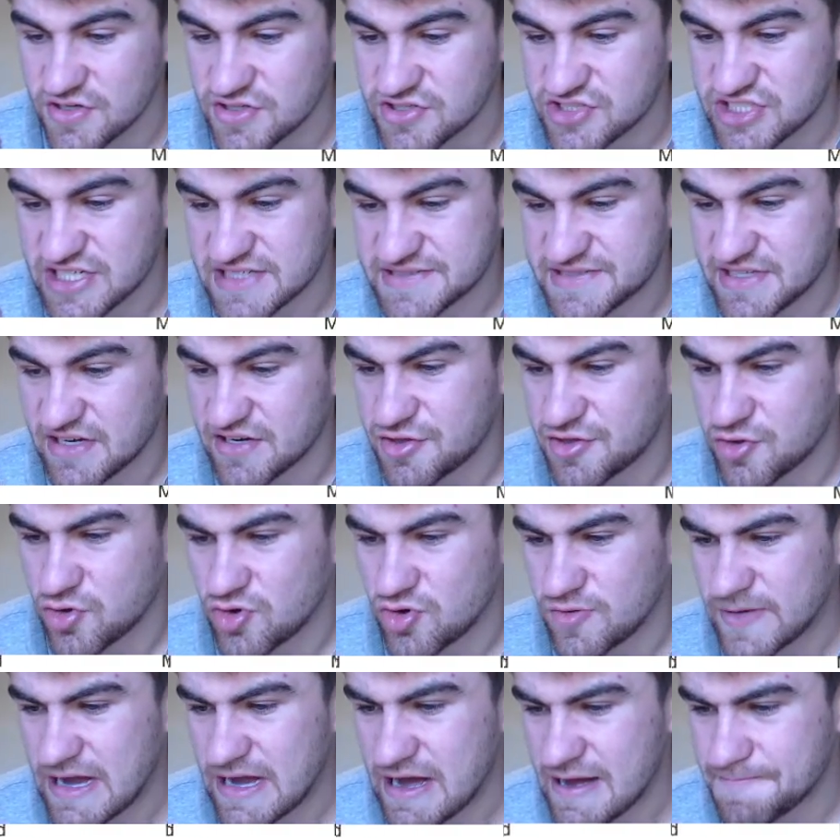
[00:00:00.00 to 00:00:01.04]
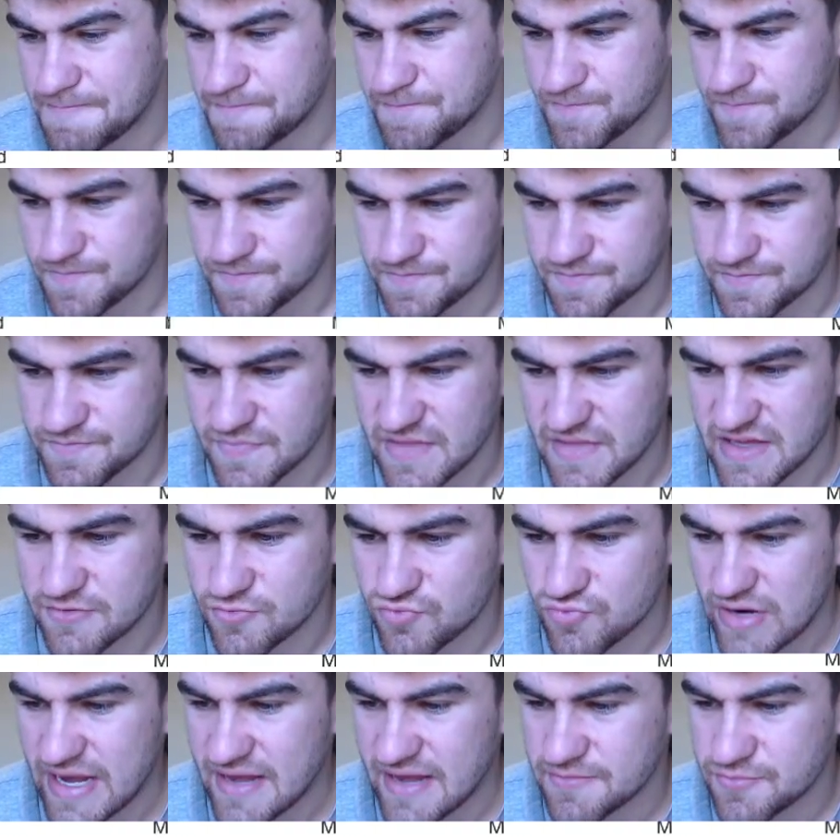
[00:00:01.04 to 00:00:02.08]
Chess, I thought,
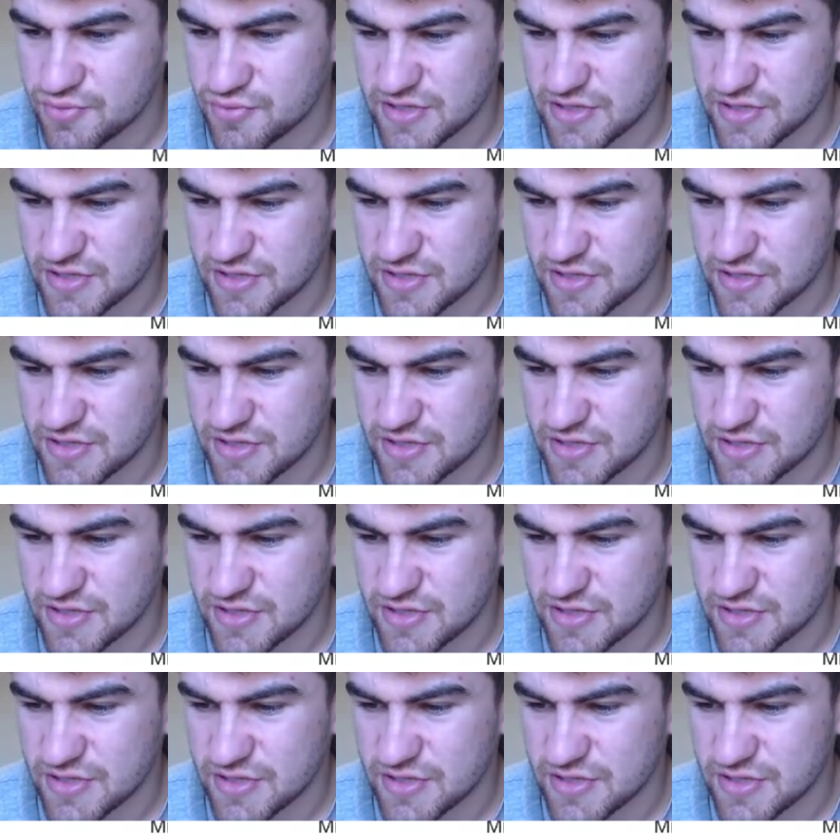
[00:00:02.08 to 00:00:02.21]
ran